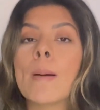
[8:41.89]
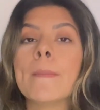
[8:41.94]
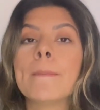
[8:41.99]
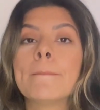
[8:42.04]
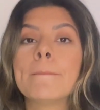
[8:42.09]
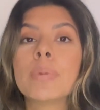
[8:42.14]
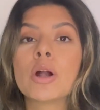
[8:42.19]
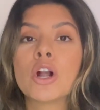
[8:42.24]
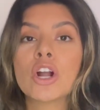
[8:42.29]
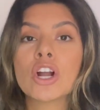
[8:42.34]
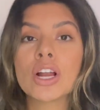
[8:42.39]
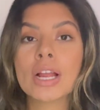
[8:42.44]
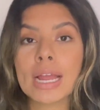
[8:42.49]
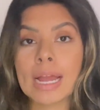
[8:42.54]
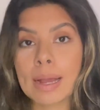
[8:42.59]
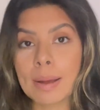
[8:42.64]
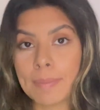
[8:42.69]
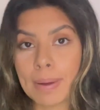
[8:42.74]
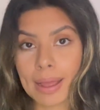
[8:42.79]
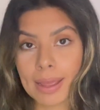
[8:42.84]
per
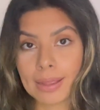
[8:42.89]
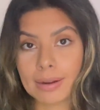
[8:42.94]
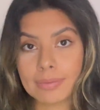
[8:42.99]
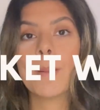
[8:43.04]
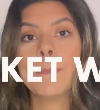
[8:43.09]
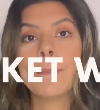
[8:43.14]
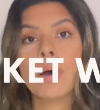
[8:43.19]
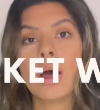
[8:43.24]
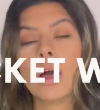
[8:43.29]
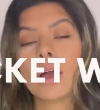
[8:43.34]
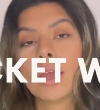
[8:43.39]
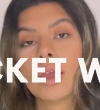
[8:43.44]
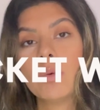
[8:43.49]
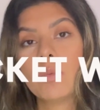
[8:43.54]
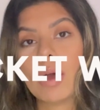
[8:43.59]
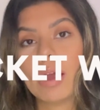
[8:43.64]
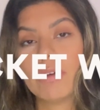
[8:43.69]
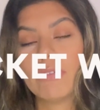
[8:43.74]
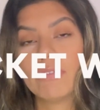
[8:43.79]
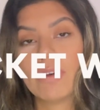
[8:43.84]
gigabyte. Pocket
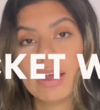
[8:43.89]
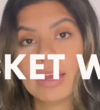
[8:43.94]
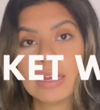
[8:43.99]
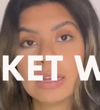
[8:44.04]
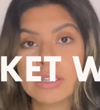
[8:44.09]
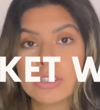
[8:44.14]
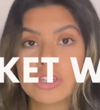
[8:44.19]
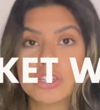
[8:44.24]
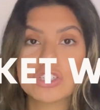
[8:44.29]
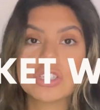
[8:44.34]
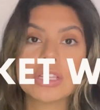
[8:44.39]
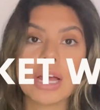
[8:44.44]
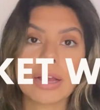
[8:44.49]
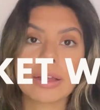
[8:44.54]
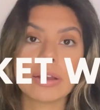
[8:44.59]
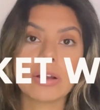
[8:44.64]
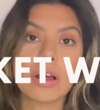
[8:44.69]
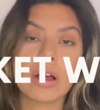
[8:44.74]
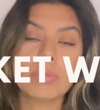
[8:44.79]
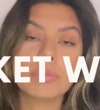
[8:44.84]
Wi-Fi is your
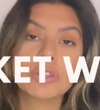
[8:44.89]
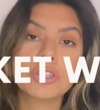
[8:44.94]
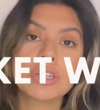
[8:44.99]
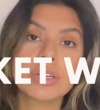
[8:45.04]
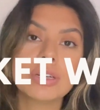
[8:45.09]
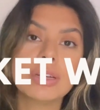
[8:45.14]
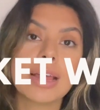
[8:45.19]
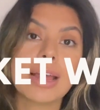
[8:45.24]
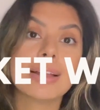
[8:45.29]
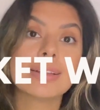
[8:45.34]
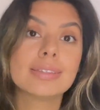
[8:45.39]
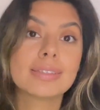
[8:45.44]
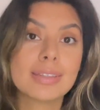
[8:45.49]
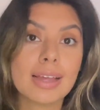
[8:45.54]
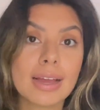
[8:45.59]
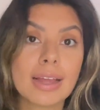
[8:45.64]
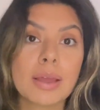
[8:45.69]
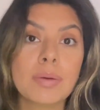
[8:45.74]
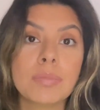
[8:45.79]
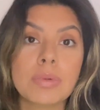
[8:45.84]
second option and
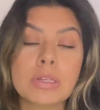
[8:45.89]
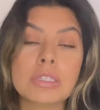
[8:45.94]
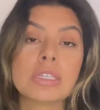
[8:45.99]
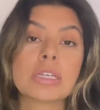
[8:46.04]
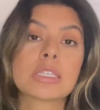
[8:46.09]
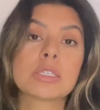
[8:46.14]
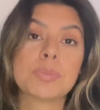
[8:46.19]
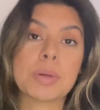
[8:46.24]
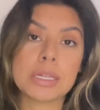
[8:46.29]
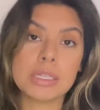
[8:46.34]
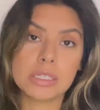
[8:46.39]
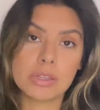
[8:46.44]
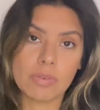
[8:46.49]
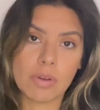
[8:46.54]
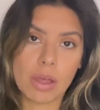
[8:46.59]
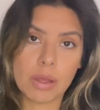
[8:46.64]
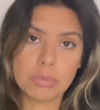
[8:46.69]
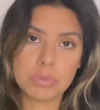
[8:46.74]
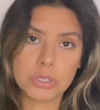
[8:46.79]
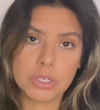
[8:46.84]
second most expensive
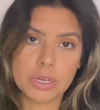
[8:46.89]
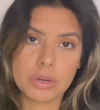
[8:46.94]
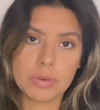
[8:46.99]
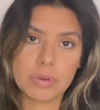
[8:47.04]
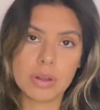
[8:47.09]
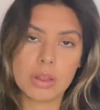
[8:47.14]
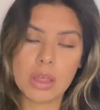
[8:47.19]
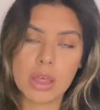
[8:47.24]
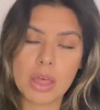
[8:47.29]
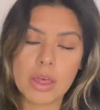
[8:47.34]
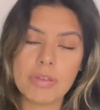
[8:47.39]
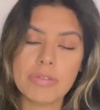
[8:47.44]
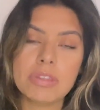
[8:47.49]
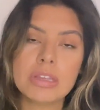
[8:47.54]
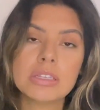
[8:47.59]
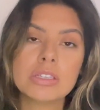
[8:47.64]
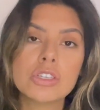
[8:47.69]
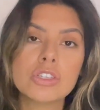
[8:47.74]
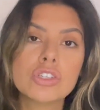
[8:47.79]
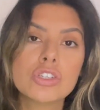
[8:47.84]
option.
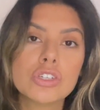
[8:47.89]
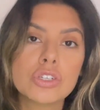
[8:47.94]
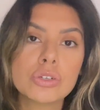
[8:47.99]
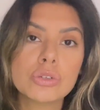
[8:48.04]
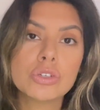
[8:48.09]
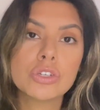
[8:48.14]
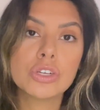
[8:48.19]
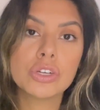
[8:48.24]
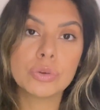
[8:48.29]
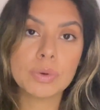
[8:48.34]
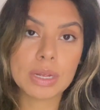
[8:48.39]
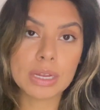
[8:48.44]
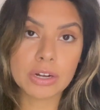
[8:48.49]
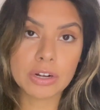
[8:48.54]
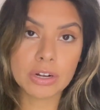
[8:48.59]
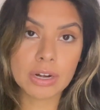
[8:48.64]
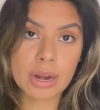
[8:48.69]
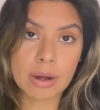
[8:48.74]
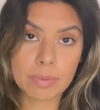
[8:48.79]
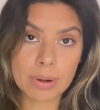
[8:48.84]
This is due to
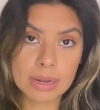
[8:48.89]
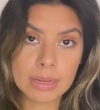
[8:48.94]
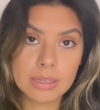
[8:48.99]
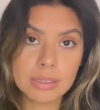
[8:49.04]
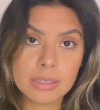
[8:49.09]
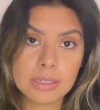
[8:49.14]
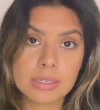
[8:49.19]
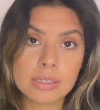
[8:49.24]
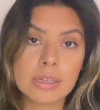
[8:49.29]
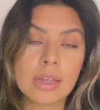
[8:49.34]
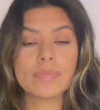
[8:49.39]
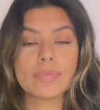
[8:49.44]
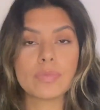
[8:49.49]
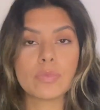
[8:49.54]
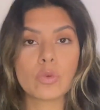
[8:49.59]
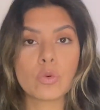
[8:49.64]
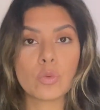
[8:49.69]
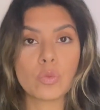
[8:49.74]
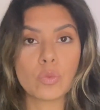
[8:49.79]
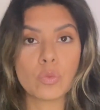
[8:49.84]
internet rates,
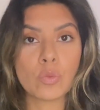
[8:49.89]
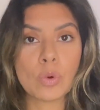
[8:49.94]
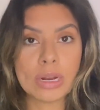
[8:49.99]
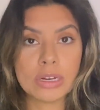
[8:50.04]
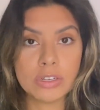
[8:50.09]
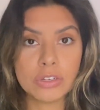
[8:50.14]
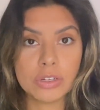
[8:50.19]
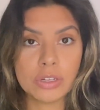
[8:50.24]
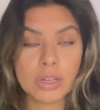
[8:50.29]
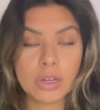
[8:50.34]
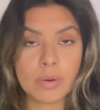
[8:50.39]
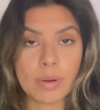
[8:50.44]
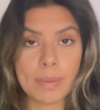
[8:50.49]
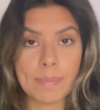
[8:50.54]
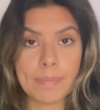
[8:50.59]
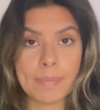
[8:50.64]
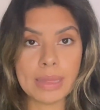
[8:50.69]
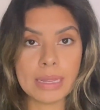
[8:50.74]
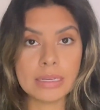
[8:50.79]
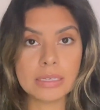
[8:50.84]
rental
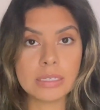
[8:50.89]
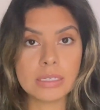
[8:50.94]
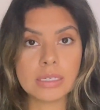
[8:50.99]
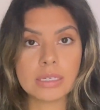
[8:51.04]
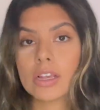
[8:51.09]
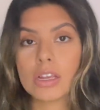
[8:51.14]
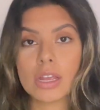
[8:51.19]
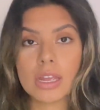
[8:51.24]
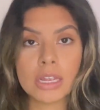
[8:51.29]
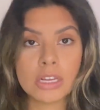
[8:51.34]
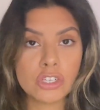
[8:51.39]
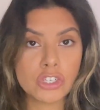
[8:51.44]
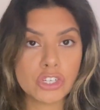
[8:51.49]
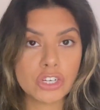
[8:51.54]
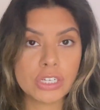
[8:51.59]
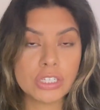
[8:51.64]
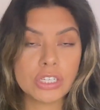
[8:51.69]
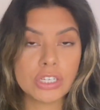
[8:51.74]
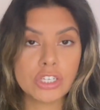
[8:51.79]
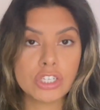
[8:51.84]
equipment,
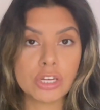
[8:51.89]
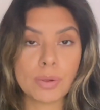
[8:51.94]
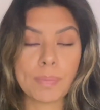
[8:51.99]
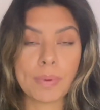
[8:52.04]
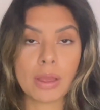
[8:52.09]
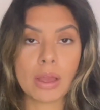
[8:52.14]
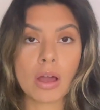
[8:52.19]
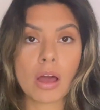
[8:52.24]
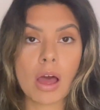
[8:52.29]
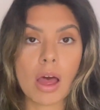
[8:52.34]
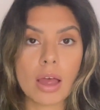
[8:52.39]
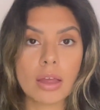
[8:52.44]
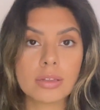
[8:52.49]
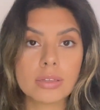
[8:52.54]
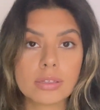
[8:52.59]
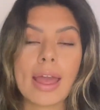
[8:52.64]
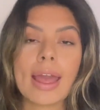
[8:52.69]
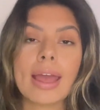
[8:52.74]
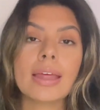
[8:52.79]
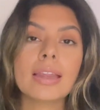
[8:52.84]
insurance and shipping
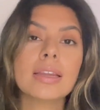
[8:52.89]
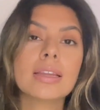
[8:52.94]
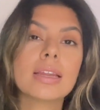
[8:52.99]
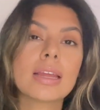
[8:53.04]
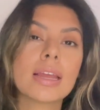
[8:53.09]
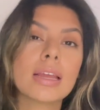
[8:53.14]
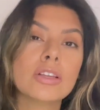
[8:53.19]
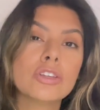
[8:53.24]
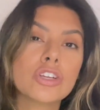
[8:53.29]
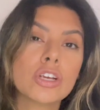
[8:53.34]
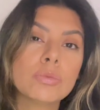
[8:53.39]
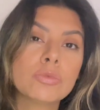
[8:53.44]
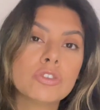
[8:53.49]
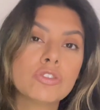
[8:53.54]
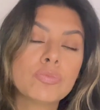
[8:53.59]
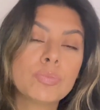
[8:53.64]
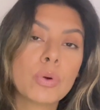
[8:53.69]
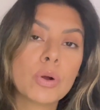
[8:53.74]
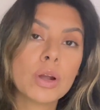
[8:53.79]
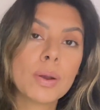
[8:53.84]
costs, and in terms
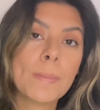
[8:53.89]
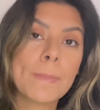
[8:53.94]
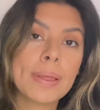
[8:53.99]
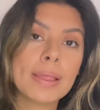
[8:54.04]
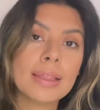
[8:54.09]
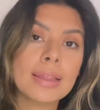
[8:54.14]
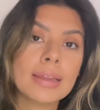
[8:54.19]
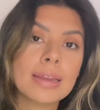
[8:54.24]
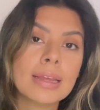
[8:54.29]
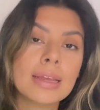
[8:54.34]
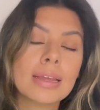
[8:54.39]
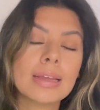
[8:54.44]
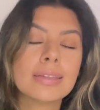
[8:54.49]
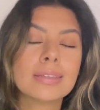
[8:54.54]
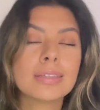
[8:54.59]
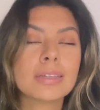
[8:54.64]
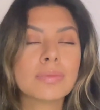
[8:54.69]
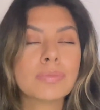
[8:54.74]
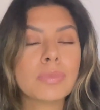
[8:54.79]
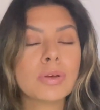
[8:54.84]
of portability
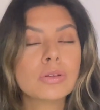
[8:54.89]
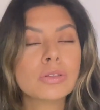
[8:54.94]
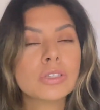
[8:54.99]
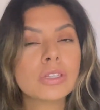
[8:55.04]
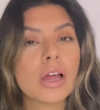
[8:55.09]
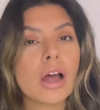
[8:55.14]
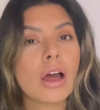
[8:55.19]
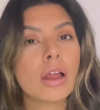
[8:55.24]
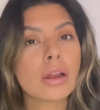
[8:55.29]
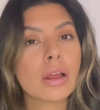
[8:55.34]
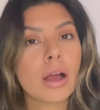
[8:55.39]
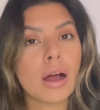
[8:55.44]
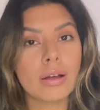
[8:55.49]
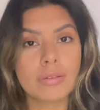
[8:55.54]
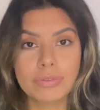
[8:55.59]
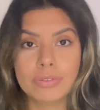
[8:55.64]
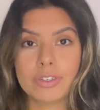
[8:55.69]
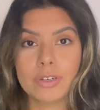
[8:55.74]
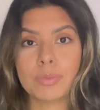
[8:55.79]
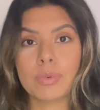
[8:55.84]
is the most
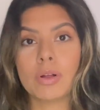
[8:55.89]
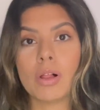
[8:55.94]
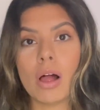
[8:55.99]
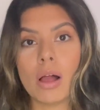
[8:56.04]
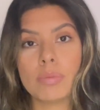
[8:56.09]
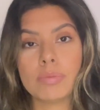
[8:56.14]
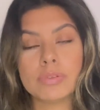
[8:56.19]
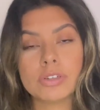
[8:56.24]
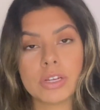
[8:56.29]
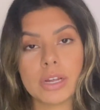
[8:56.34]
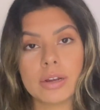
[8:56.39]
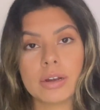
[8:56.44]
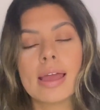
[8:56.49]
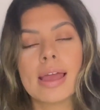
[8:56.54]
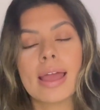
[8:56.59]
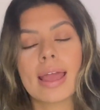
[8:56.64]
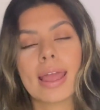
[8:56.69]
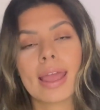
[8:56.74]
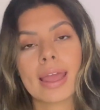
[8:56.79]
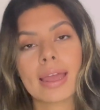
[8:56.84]
uncomfortable option.
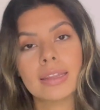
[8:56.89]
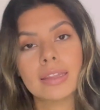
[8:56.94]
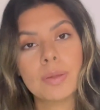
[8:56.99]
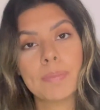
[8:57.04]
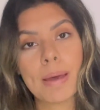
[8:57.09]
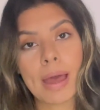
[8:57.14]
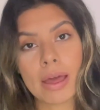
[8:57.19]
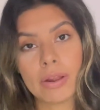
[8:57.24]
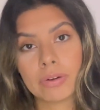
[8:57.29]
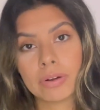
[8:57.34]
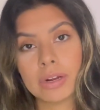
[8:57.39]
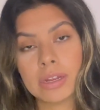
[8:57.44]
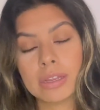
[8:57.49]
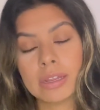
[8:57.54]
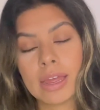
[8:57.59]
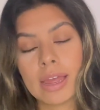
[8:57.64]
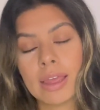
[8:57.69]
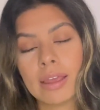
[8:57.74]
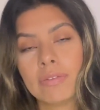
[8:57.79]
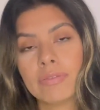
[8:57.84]
And the battery
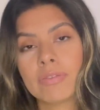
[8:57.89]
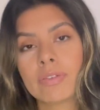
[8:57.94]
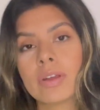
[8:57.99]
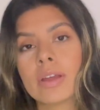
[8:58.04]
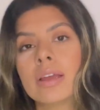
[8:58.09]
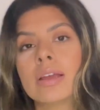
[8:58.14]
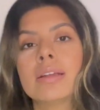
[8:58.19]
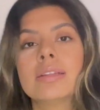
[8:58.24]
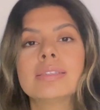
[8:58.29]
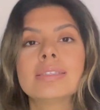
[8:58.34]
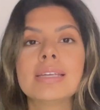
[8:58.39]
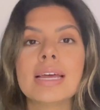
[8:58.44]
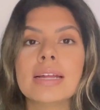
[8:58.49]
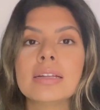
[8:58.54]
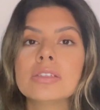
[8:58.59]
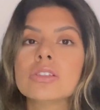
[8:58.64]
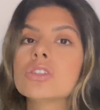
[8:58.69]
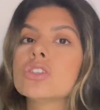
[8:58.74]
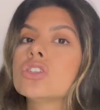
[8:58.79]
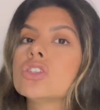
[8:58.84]
life
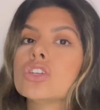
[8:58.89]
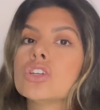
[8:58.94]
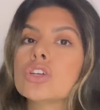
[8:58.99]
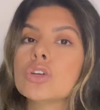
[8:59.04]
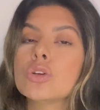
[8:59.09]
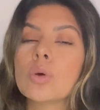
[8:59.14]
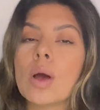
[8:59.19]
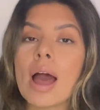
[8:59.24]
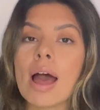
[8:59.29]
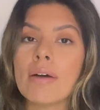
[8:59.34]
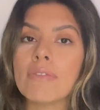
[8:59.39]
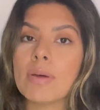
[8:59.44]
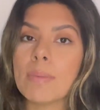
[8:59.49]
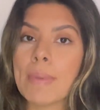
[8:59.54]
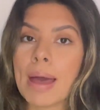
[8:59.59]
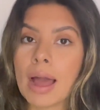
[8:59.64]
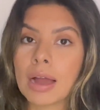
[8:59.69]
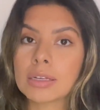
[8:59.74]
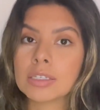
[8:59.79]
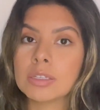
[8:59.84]
tends to have a
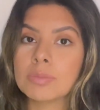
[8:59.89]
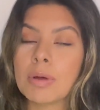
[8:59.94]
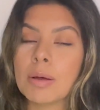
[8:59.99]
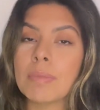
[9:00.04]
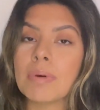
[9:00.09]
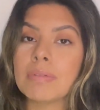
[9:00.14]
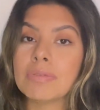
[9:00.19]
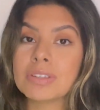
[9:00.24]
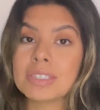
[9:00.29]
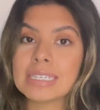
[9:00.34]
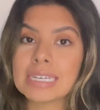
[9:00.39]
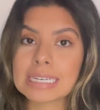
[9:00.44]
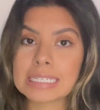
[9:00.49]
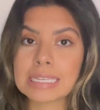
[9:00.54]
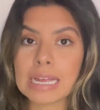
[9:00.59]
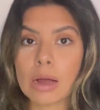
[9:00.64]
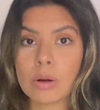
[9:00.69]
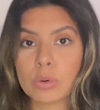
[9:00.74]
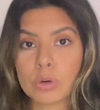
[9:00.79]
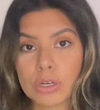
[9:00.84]
maximum of 6
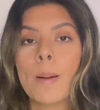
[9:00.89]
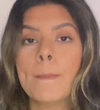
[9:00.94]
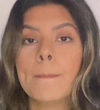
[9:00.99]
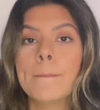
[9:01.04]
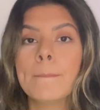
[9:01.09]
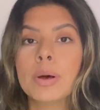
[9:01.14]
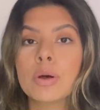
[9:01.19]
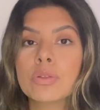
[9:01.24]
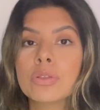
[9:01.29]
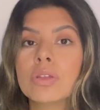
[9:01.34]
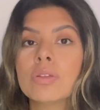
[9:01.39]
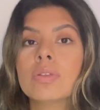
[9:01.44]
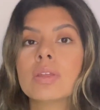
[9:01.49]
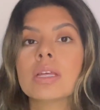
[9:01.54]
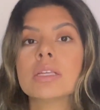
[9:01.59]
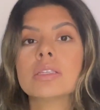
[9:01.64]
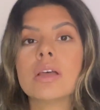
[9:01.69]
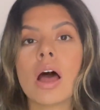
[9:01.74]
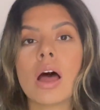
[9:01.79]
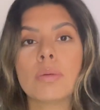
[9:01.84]
hours. Both of
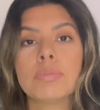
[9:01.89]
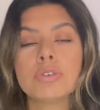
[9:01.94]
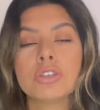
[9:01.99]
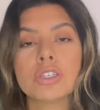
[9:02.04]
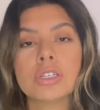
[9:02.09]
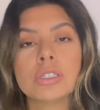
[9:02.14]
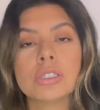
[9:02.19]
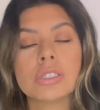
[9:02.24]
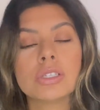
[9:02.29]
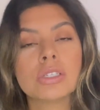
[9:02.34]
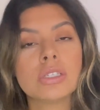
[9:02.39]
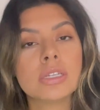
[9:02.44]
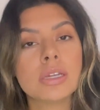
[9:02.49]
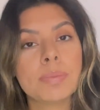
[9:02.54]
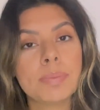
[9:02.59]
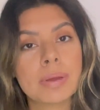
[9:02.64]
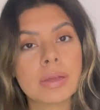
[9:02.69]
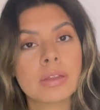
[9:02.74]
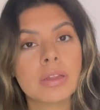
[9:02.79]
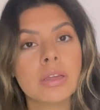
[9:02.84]
these options
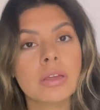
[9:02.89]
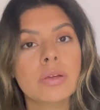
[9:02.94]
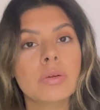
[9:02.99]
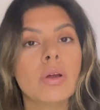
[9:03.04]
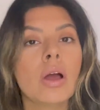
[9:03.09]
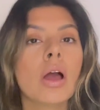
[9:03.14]
typically